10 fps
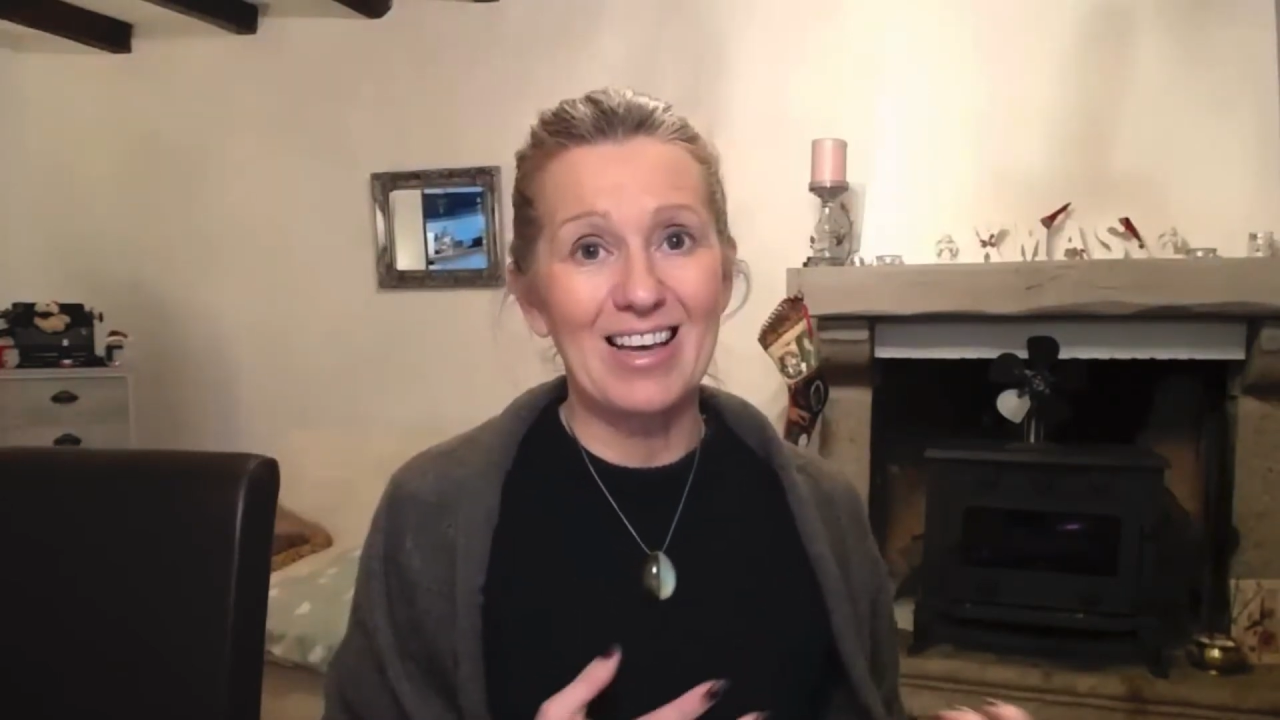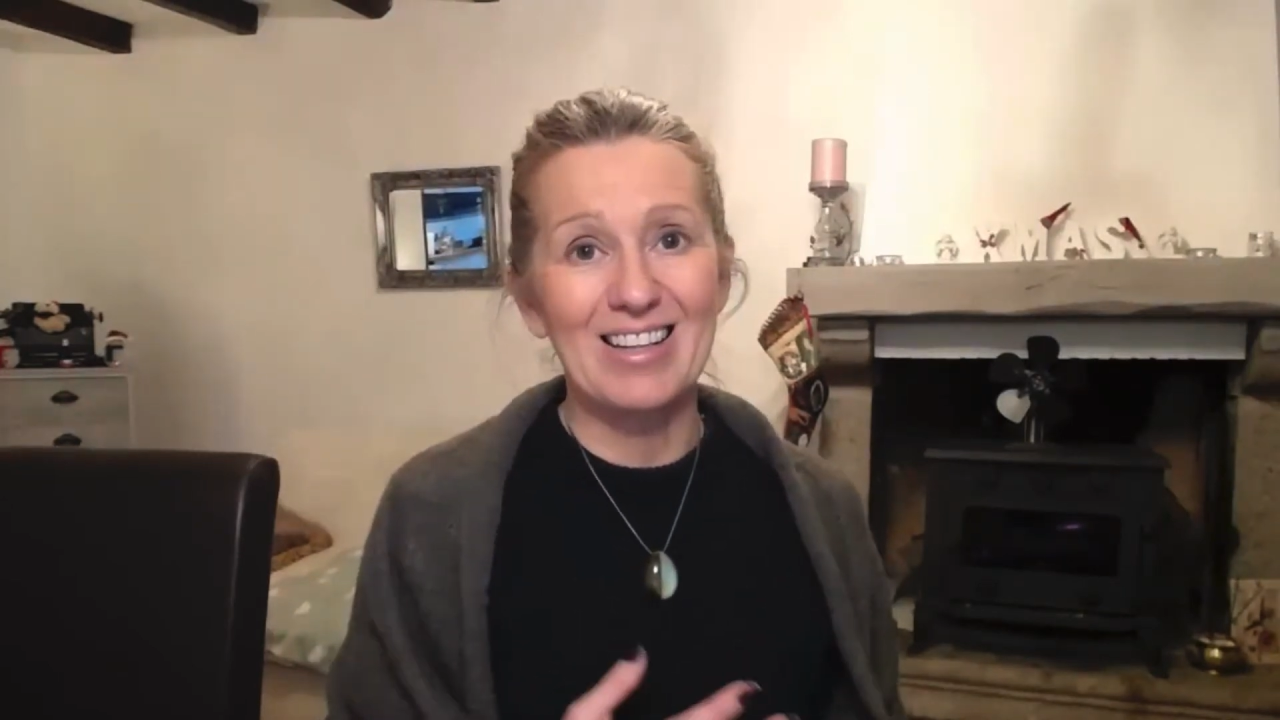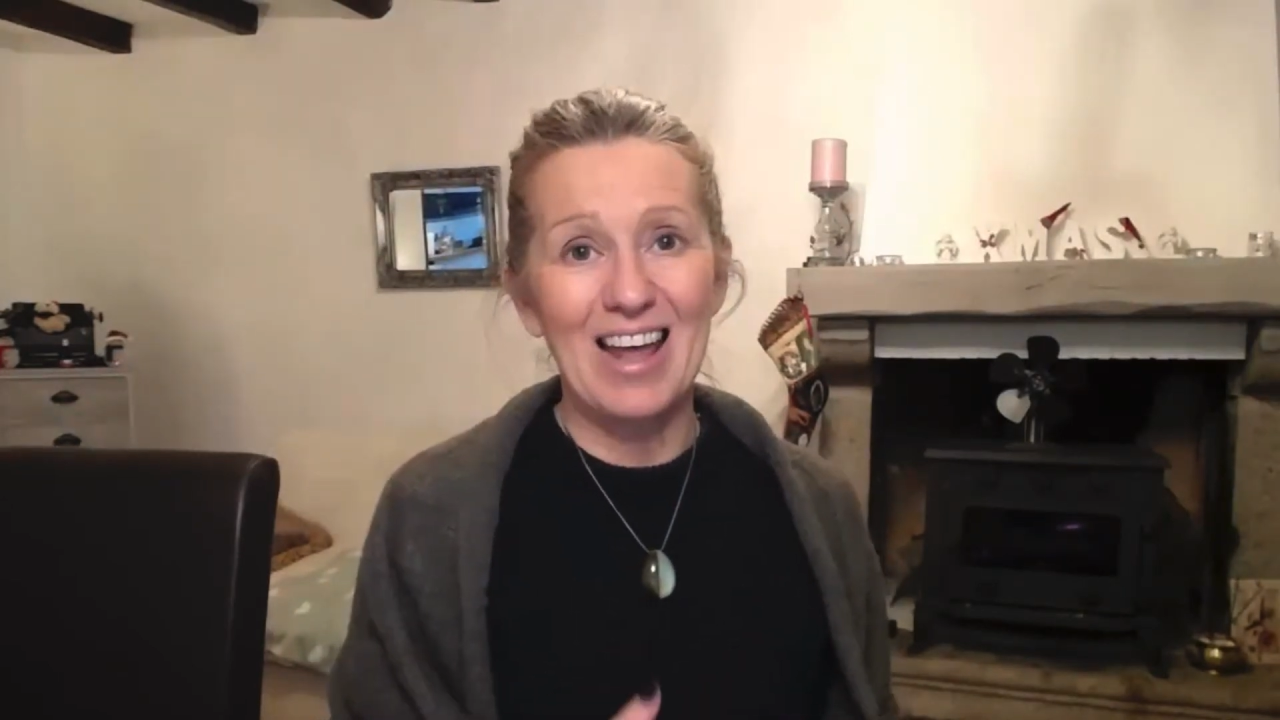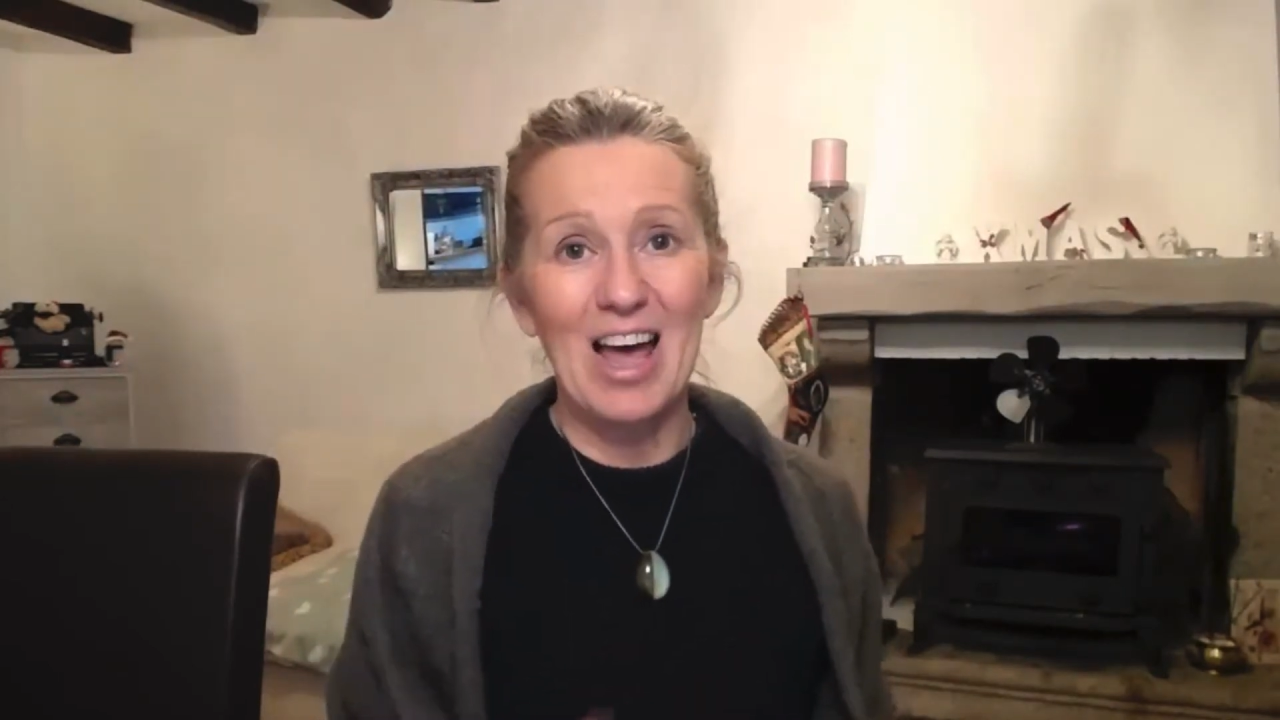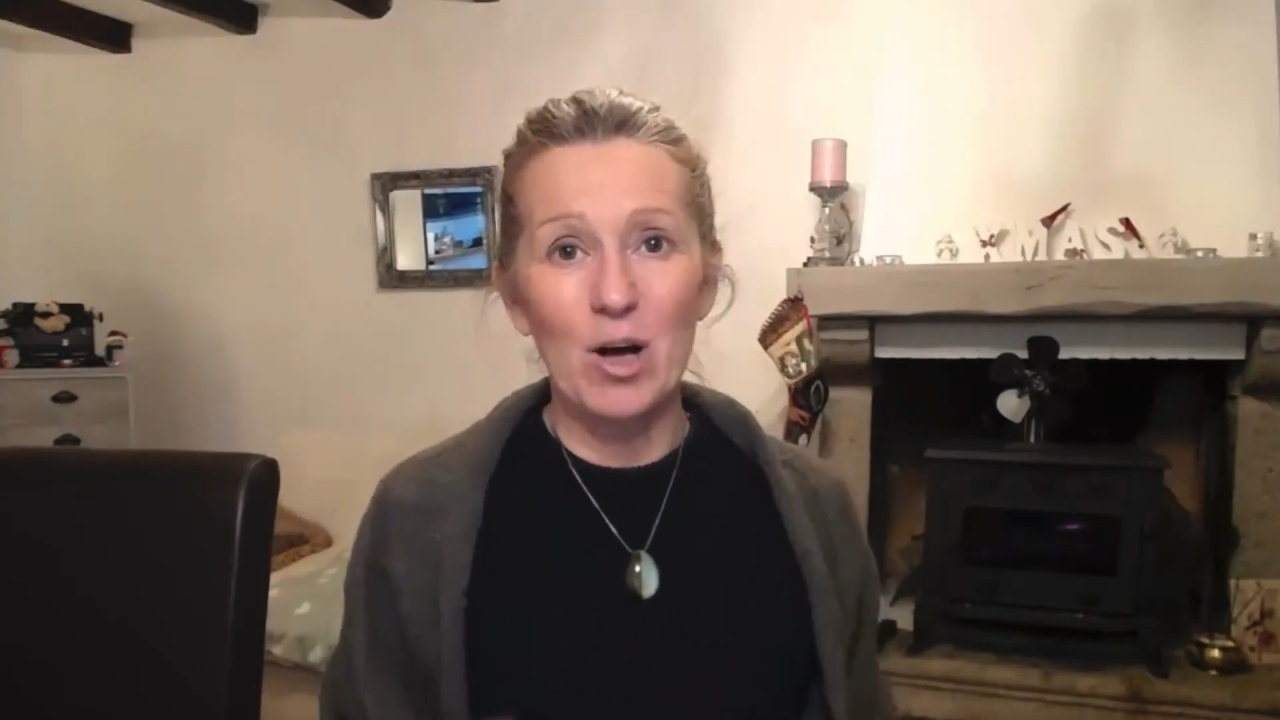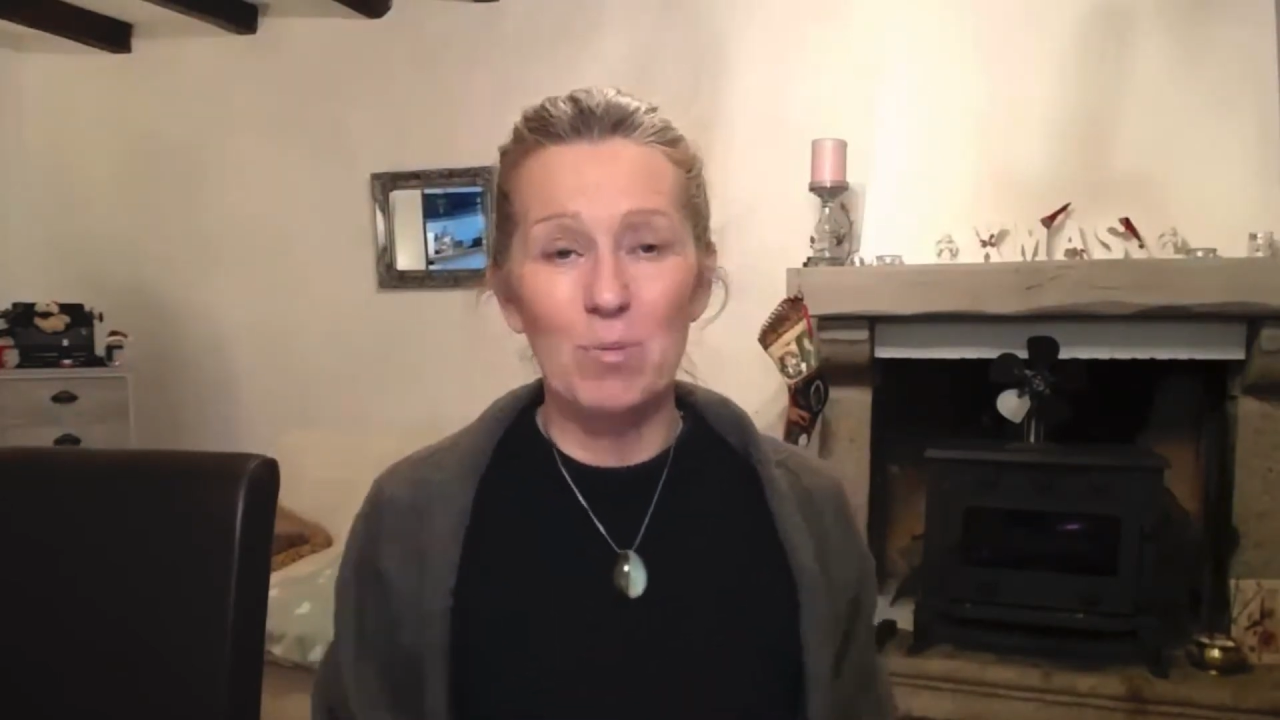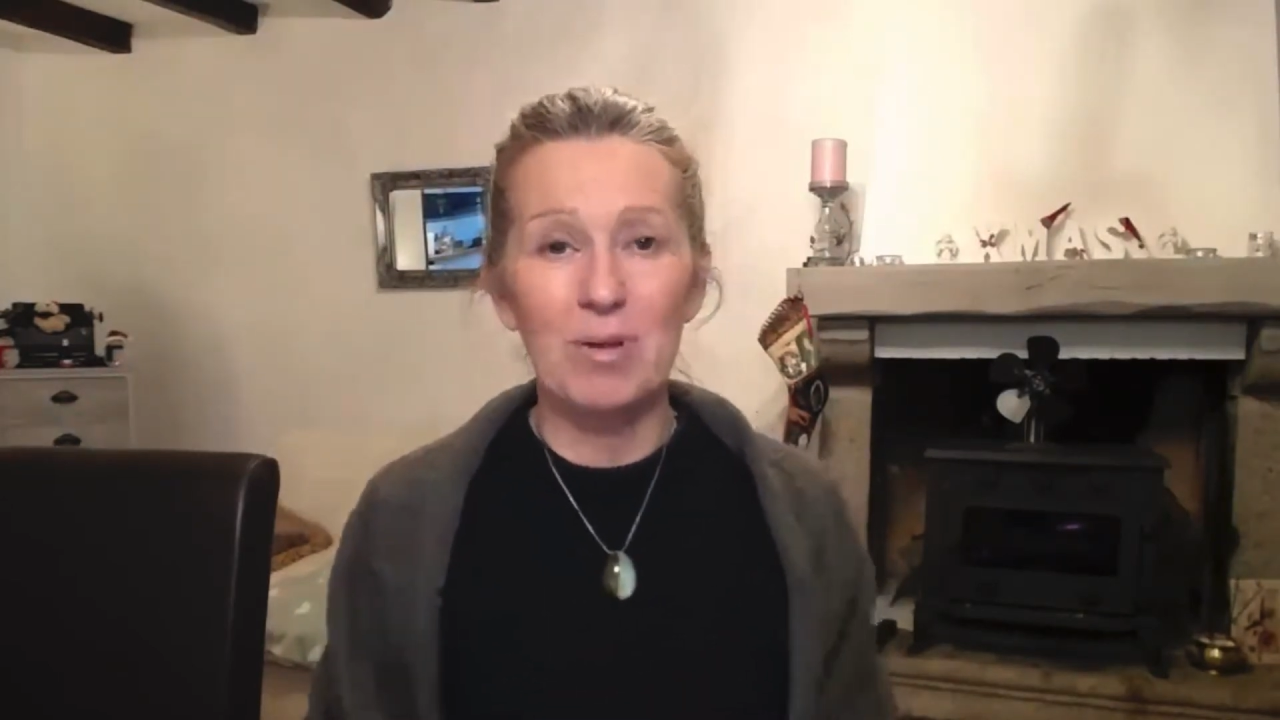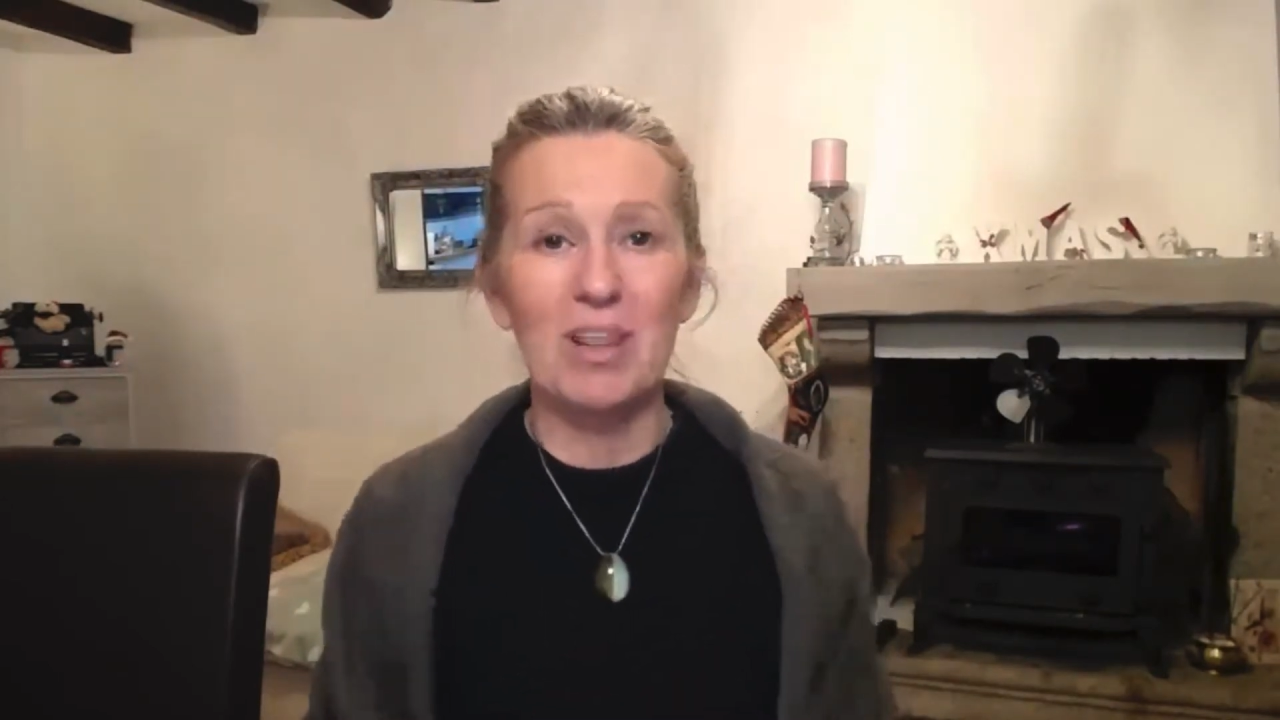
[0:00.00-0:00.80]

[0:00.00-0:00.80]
and help